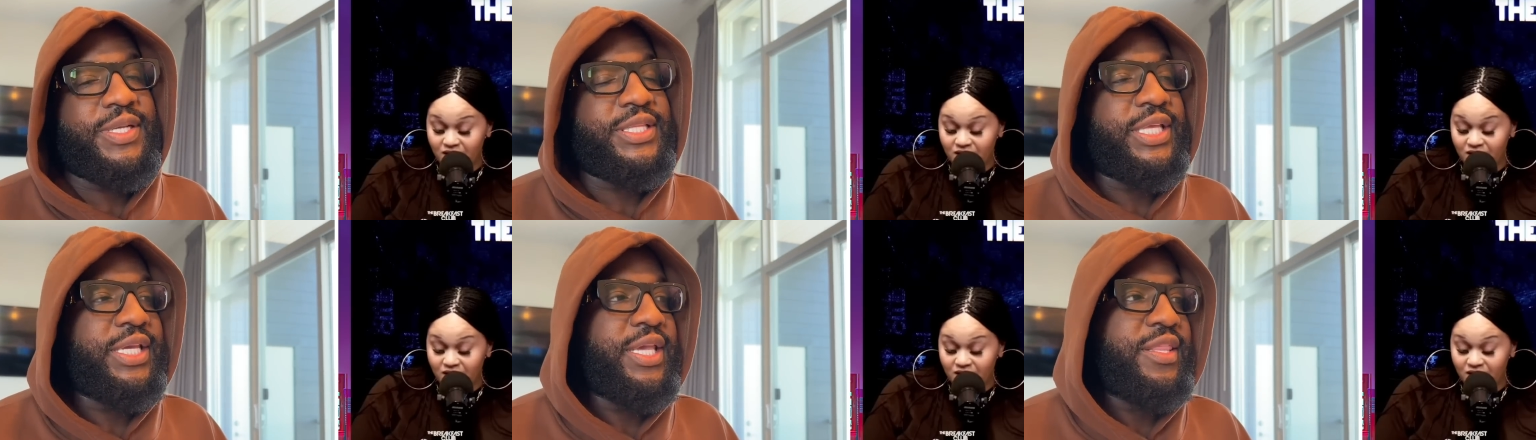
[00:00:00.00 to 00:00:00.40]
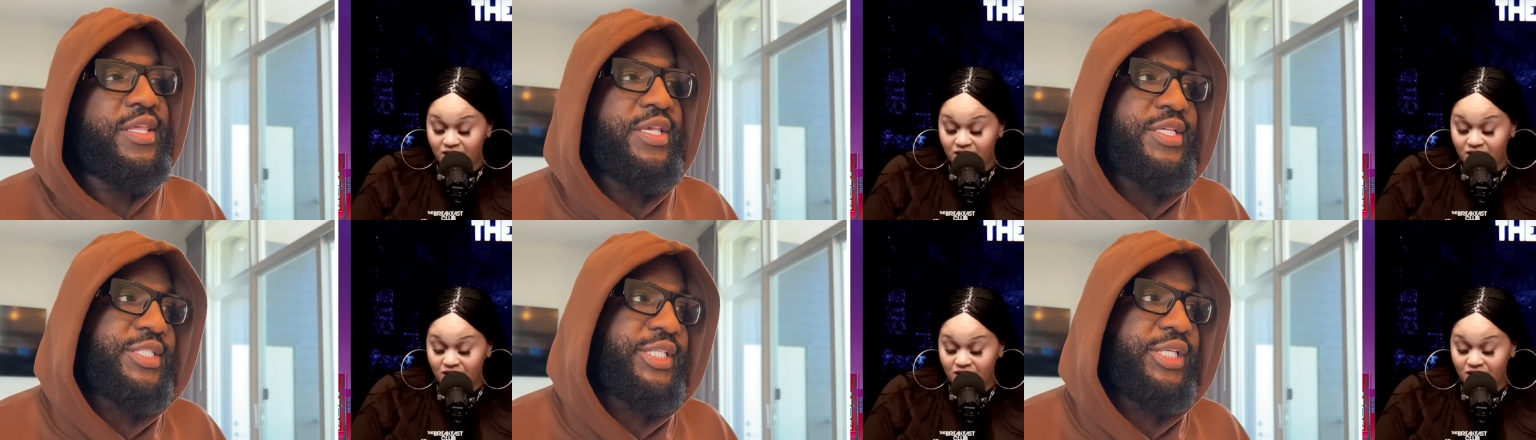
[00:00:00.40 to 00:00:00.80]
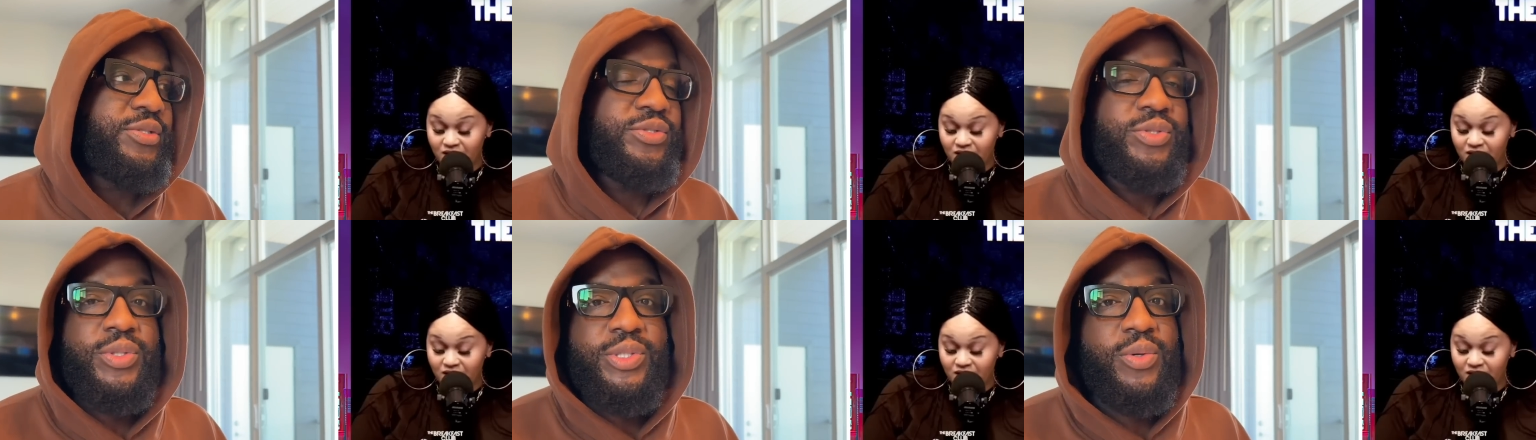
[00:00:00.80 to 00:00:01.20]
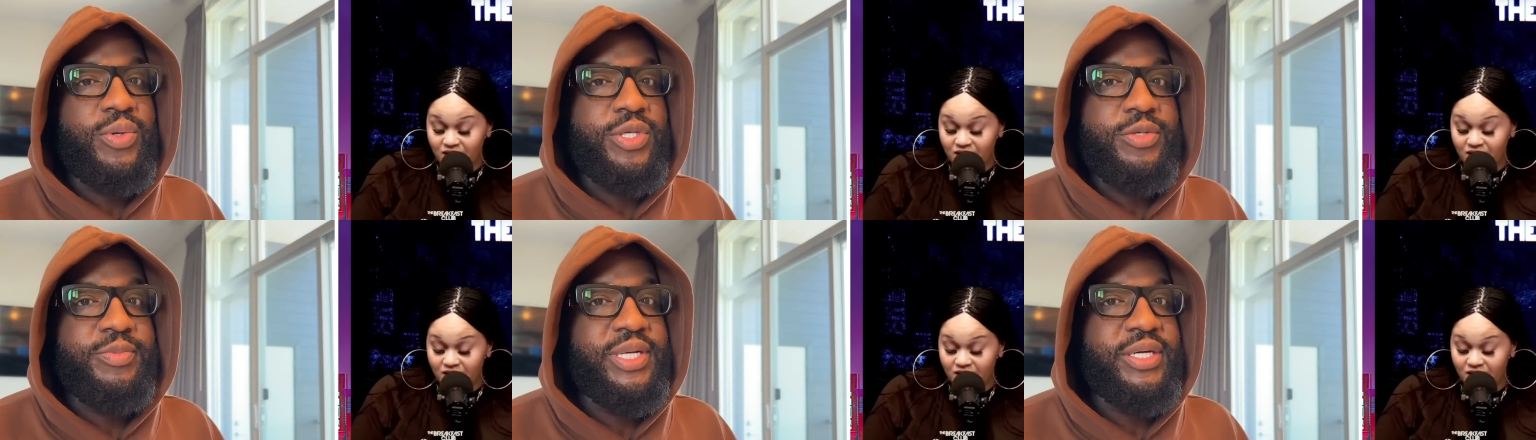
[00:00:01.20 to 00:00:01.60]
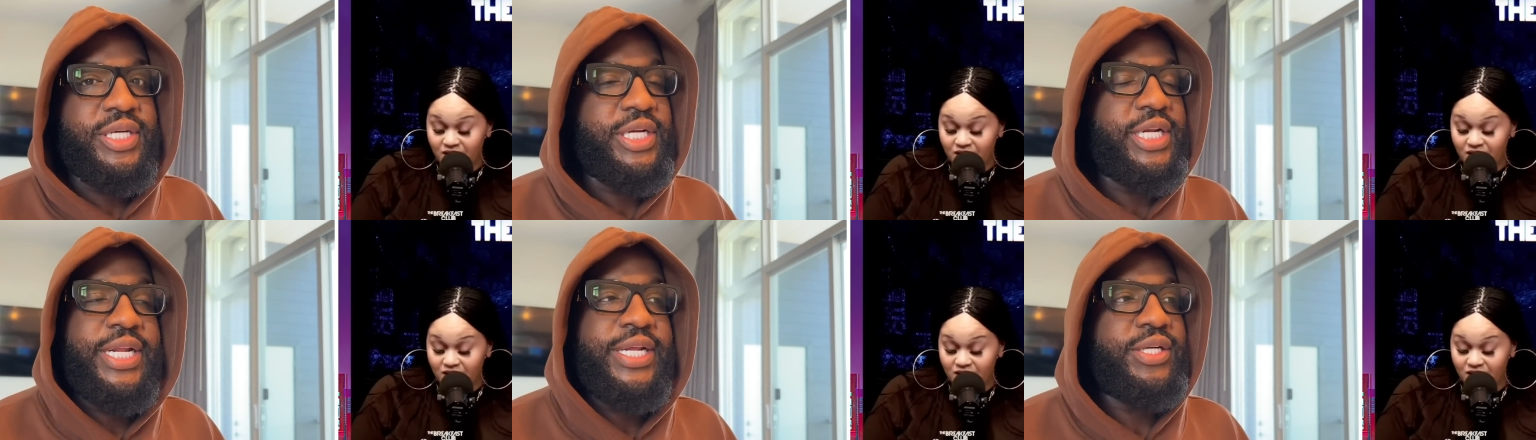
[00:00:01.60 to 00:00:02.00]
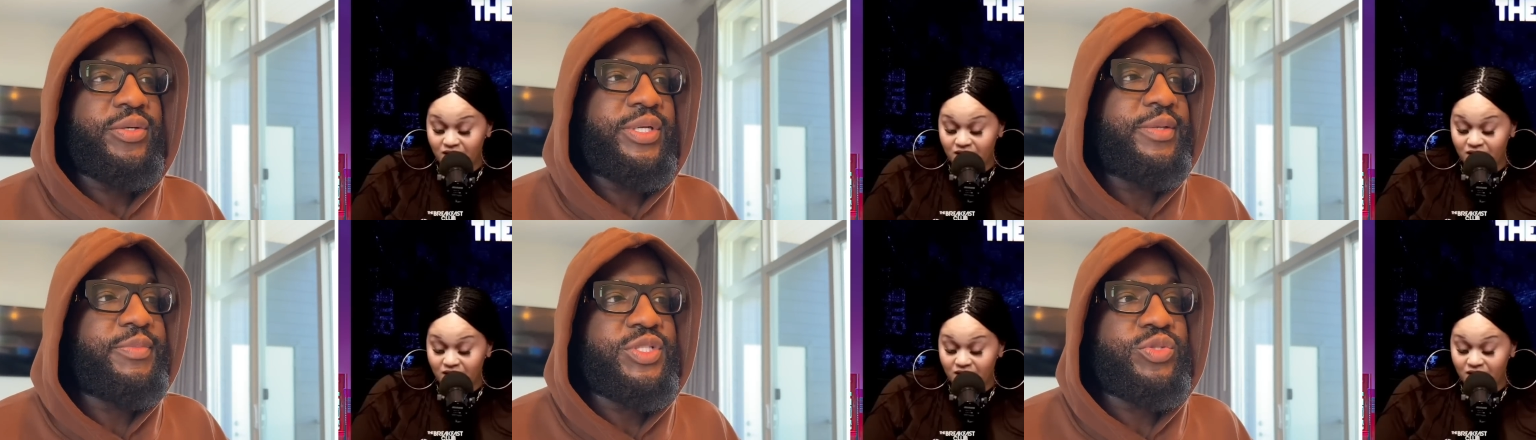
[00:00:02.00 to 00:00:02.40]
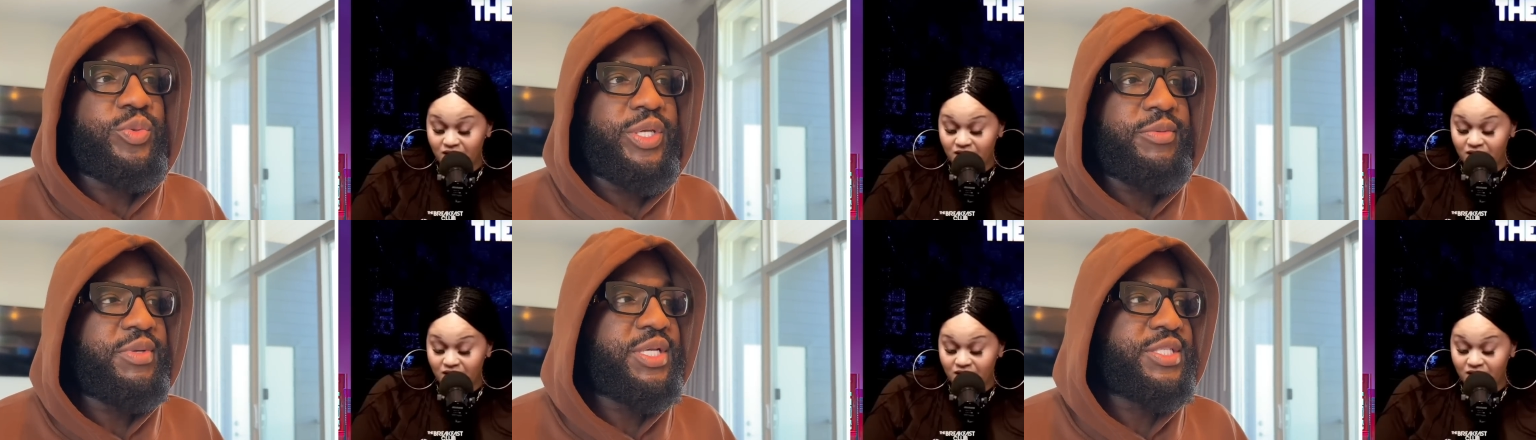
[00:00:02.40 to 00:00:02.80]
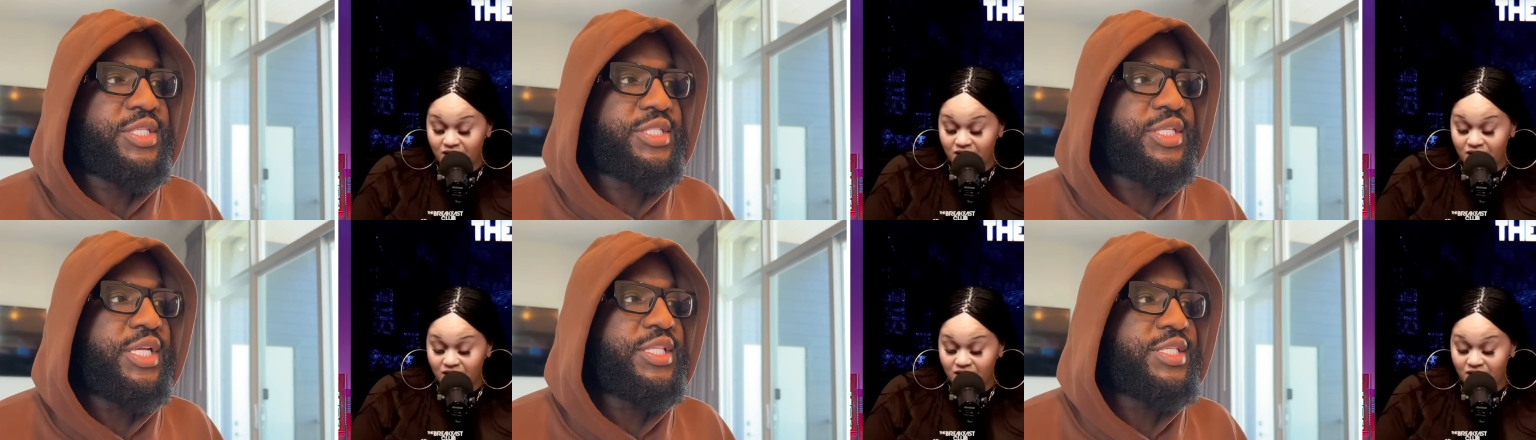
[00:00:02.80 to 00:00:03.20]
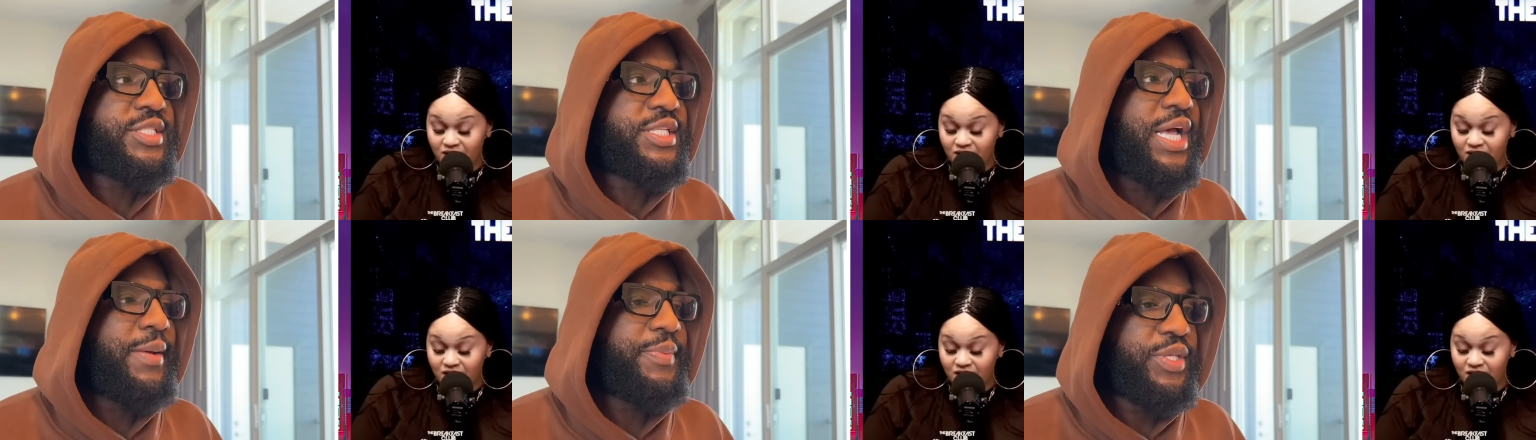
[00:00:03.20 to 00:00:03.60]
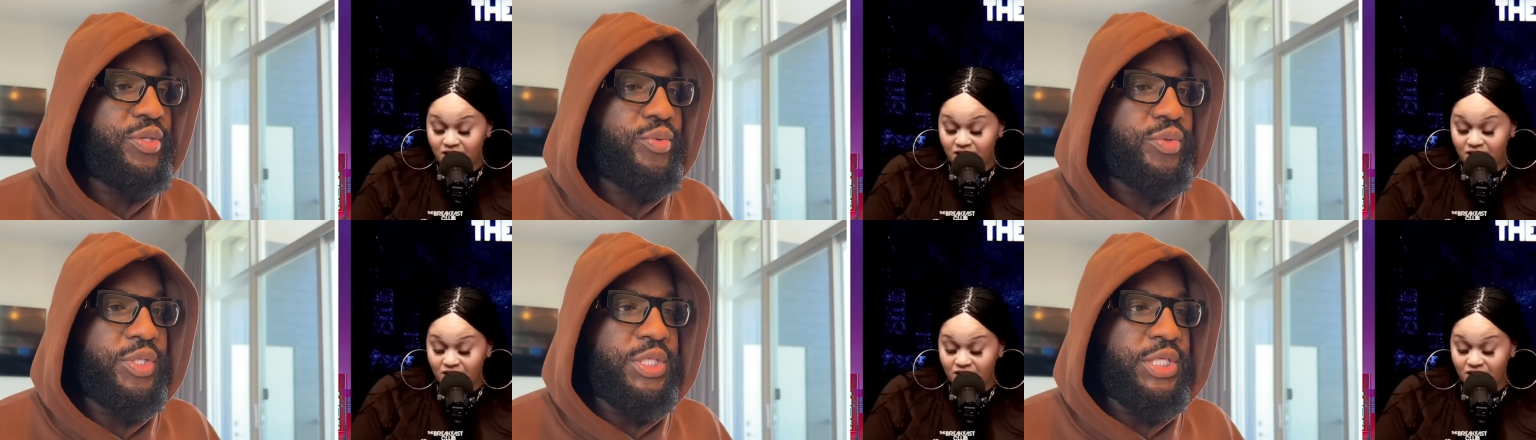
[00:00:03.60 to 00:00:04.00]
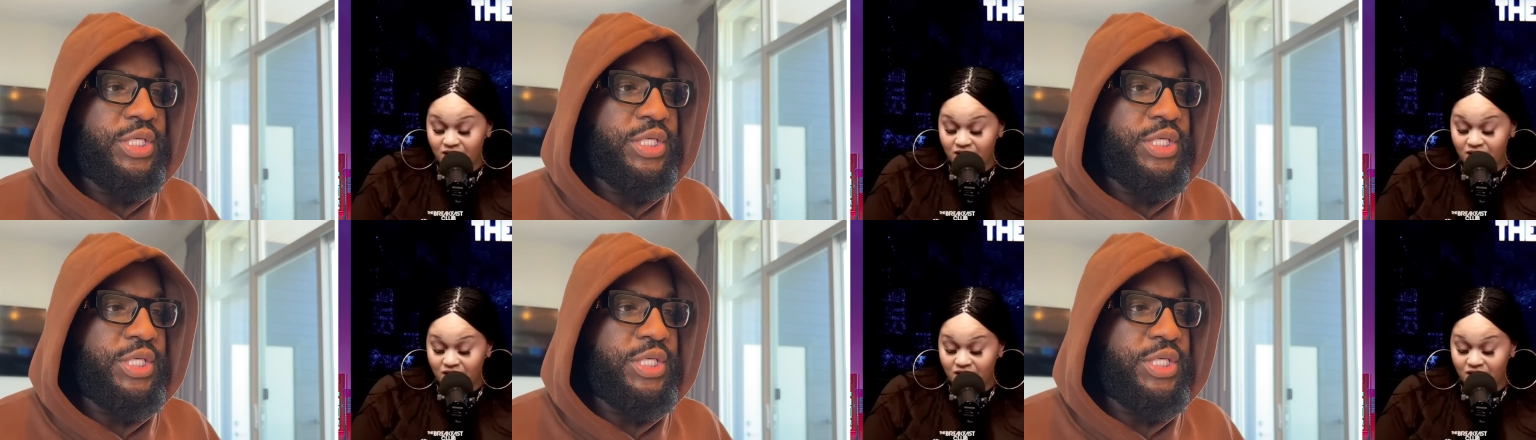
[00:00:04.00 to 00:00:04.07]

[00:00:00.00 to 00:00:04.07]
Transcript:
Speaker 1: I think either you're single or you're married, and it ain't no in between, because there's nothing stopping you